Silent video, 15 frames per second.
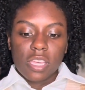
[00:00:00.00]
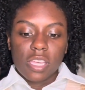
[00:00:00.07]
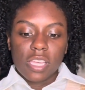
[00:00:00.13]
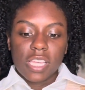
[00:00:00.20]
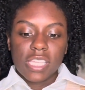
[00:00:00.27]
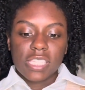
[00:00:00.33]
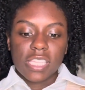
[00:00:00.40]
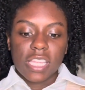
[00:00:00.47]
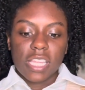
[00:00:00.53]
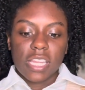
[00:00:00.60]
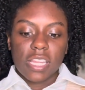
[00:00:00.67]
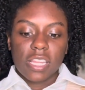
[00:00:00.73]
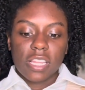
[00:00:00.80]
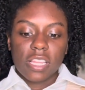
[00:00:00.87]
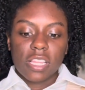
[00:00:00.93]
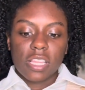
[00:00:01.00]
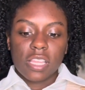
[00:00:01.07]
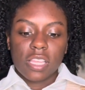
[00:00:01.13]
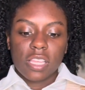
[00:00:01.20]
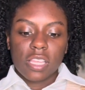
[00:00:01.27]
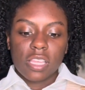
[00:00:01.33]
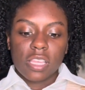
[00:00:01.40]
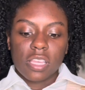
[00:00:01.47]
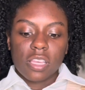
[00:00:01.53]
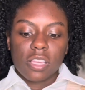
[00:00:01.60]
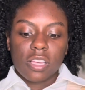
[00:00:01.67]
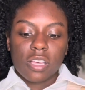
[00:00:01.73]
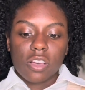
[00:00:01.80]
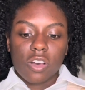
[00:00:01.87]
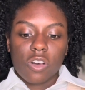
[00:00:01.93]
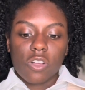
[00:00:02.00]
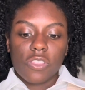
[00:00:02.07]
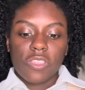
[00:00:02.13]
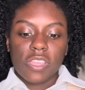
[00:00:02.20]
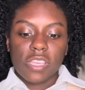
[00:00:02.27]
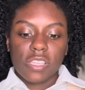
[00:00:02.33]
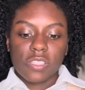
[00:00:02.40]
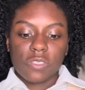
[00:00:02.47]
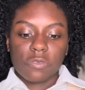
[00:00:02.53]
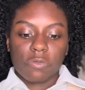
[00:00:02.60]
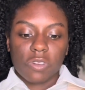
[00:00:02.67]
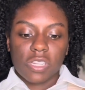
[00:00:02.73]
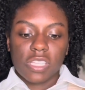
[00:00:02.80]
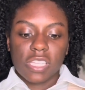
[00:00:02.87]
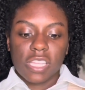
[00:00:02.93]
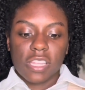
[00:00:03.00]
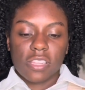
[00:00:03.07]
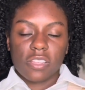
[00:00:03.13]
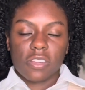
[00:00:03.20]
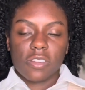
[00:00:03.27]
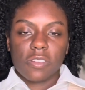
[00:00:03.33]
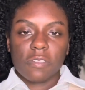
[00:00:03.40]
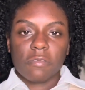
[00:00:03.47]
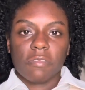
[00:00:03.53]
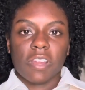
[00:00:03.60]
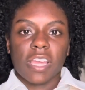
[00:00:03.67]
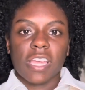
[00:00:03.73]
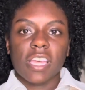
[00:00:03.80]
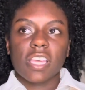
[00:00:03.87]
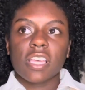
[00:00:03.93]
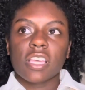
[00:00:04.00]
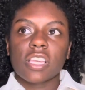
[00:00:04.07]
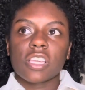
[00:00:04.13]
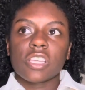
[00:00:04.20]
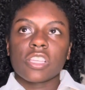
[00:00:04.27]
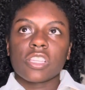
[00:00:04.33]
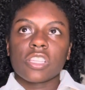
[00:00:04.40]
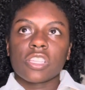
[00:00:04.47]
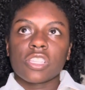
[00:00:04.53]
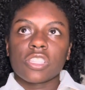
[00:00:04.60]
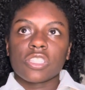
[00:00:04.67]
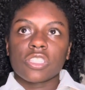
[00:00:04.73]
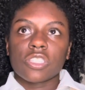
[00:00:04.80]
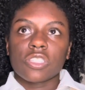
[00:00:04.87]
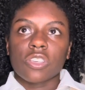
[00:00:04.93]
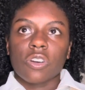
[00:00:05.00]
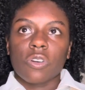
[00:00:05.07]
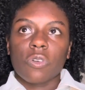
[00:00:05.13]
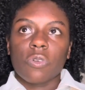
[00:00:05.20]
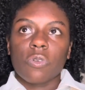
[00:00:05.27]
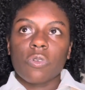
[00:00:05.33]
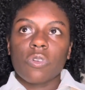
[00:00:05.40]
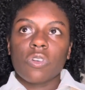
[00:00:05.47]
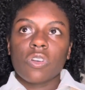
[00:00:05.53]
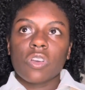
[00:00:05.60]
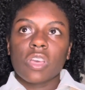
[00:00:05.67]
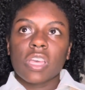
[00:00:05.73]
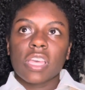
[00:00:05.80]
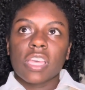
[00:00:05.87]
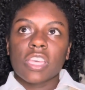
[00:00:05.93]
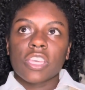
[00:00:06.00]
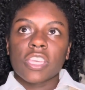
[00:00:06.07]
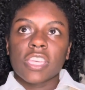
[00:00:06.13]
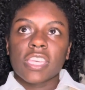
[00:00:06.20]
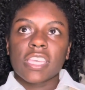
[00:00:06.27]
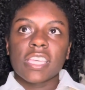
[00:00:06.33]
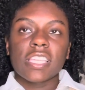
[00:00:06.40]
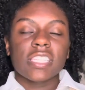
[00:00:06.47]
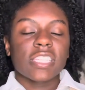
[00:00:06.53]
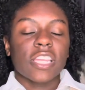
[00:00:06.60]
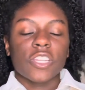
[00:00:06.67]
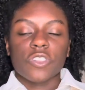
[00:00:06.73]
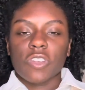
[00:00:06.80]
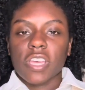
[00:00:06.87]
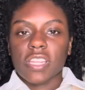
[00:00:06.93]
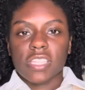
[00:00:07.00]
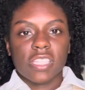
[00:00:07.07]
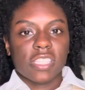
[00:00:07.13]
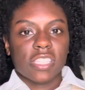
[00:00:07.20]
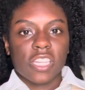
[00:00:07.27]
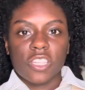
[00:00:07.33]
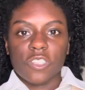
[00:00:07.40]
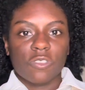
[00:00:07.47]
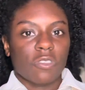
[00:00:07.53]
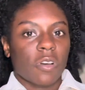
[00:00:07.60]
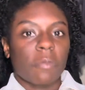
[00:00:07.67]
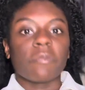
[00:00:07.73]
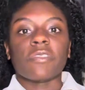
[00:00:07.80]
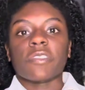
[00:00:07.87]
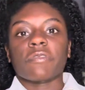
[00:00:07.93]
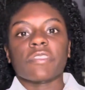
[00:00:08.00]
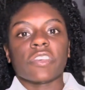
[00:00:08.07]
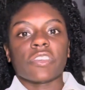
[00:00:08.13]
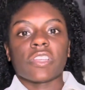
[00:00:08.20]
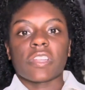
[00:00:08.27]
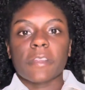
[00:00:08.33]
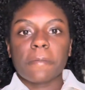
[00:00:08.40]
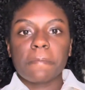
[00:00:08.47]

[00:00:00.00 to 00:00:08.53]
He said, all things work together, right? So he is not trying to set you up for failure.